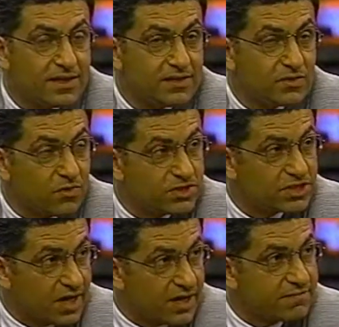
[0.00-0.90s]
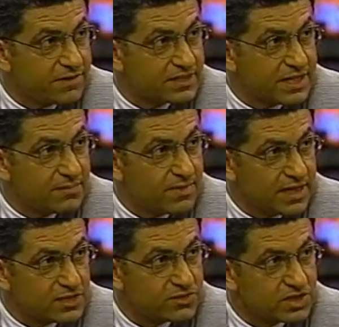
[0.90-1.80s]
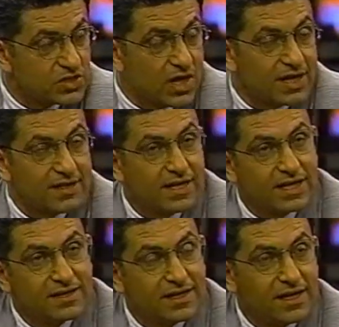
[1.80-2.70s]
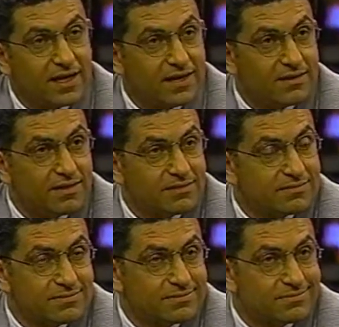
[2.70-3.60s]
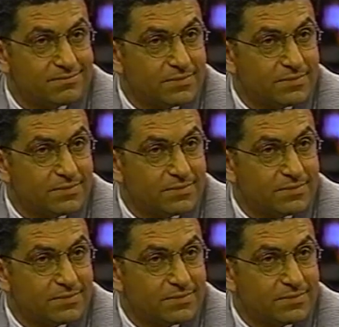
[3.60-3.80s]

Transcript: The door shock, for example, electric shock, that